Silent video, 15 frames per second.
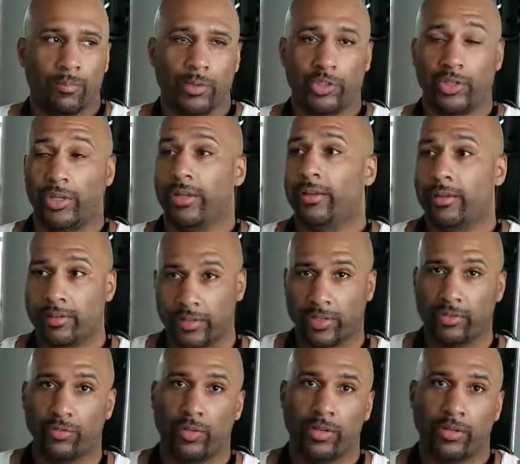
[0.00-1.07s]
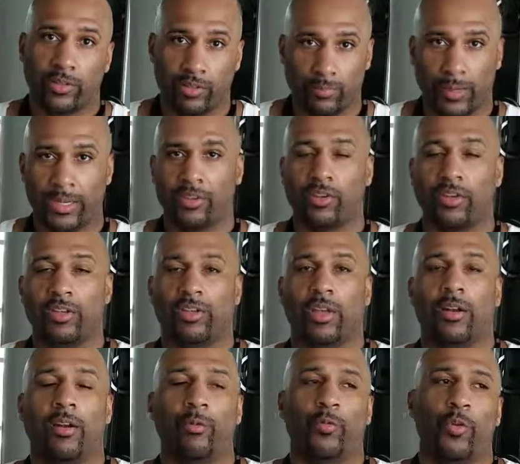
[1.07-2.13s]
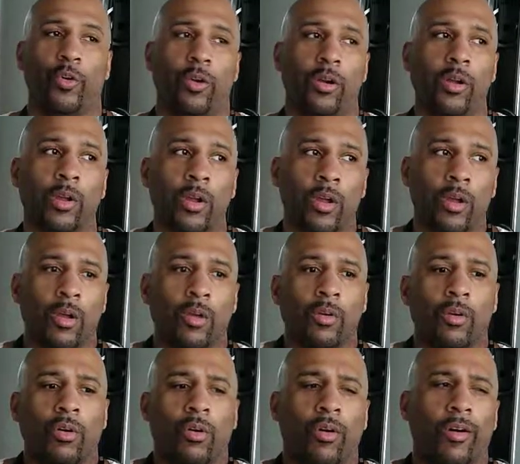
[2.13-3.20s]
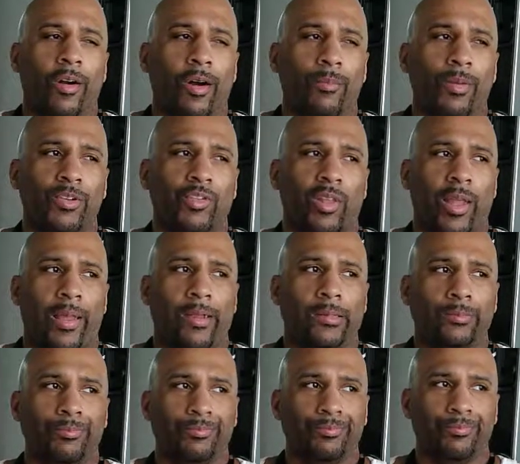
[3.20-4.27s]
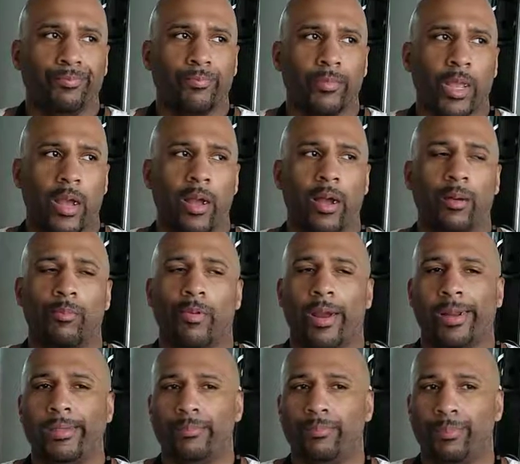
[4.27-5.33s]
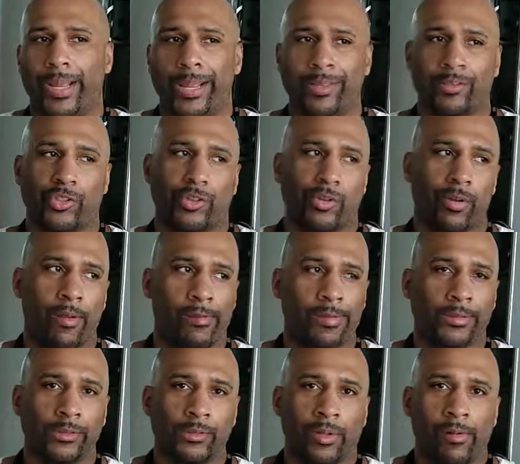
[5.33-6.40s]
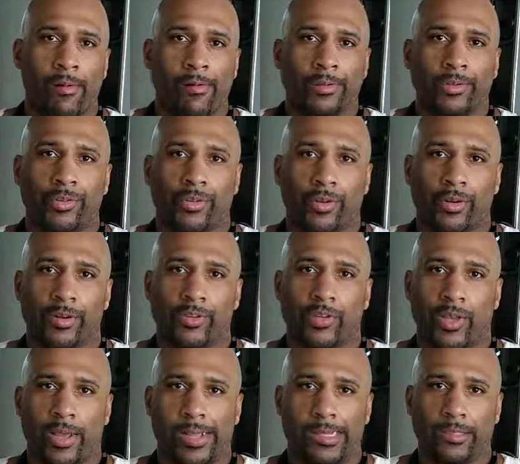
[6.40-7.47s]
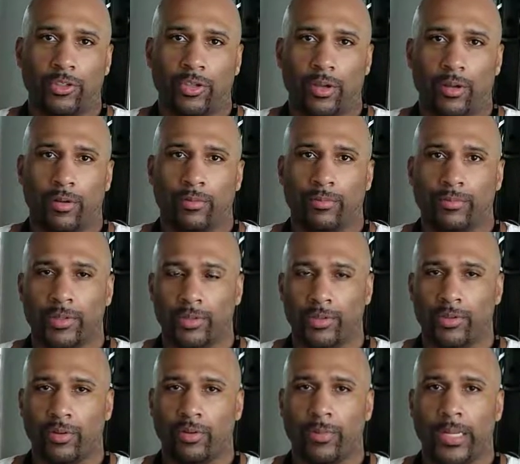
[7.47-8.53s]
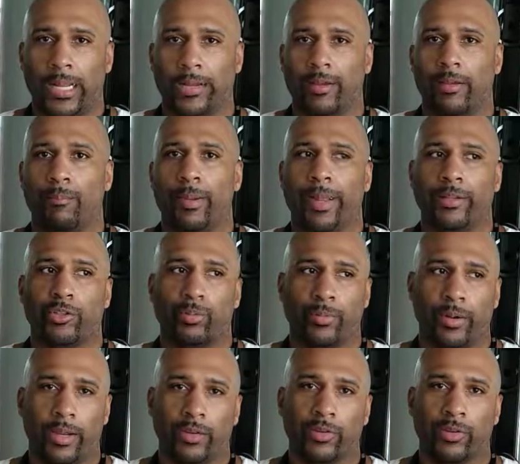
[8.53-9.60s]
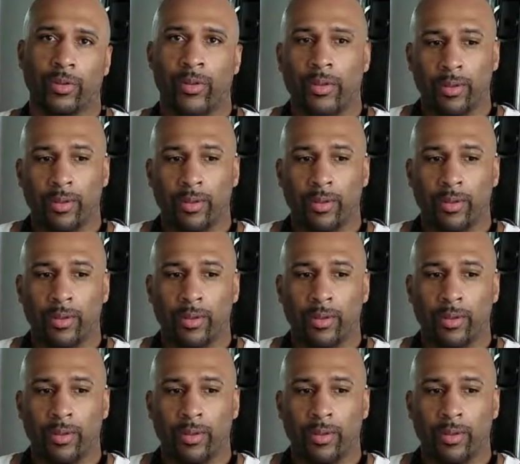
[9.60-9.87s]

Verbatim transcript: machine, because that's what this is basically set up for. Or almost like an upright bench so to say. So this is gonna be like your bench press.